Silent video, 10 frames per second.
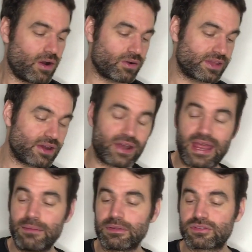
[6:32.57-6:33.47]
or they're
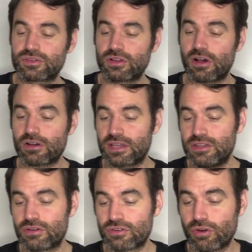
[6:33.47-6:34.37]
able to clog
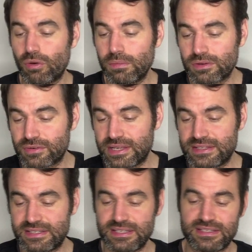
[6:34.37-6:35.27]
your normal green
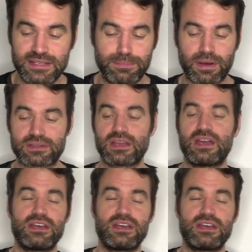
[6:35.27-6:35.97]
tea teapot.